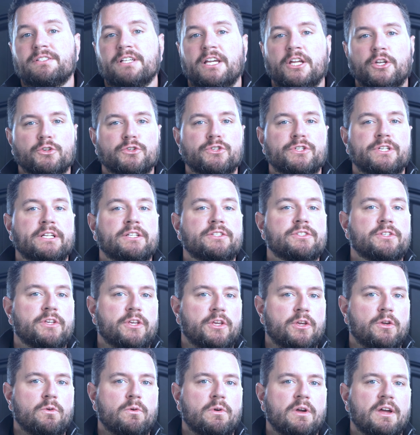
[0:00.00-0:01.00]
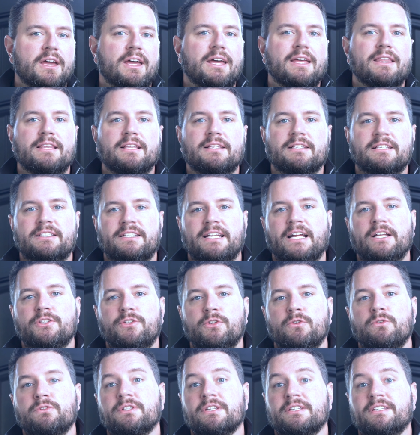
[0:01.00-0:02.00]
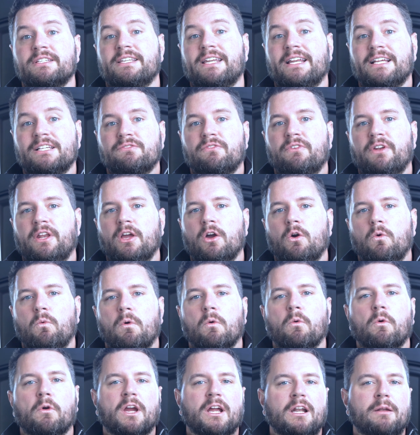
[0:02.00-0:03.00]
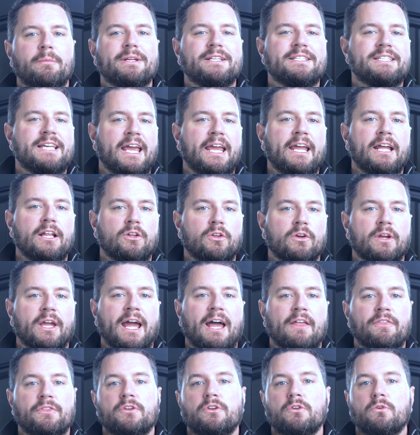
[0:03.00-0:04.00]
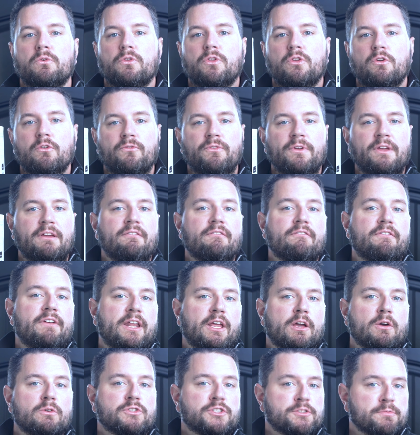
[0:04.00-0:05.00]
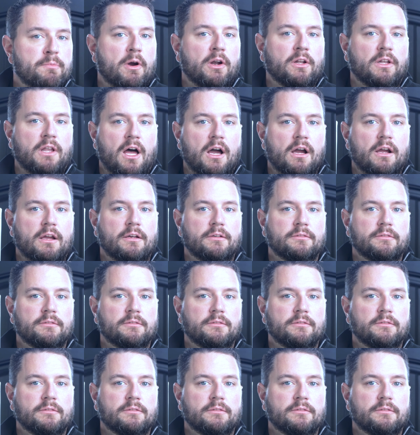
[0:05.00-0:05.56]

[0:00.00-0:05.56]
interesting to you, then stay tuned to today's video where we're gonna be taking a look at the new Eufy Video Smart Lock.